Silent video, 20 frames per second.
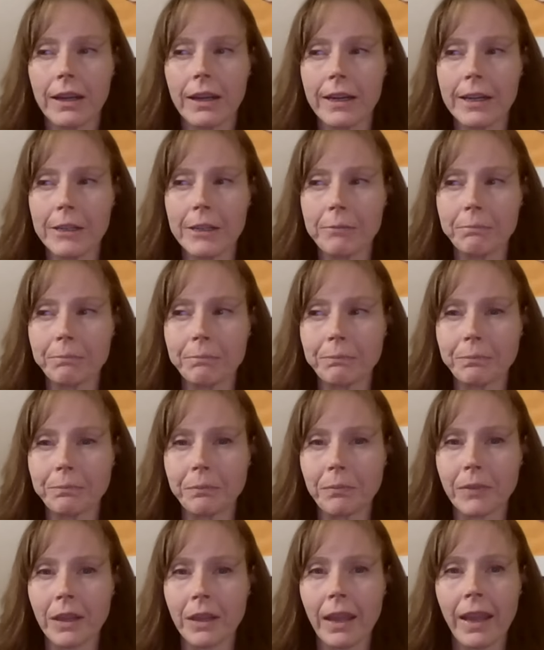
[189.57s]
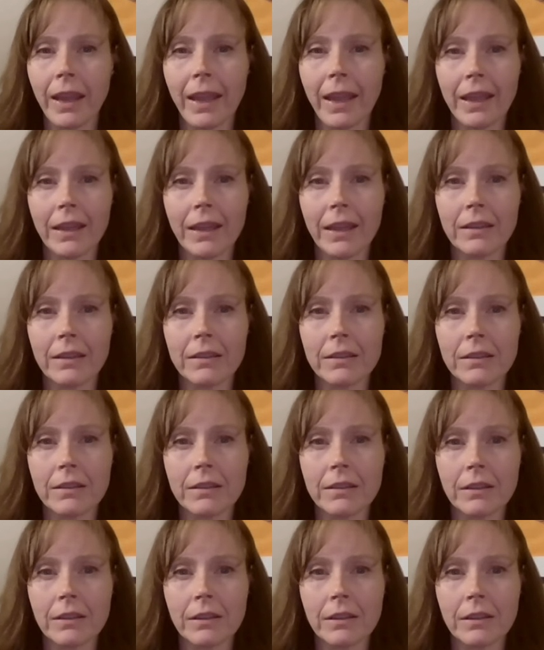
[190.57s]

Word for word: Um, and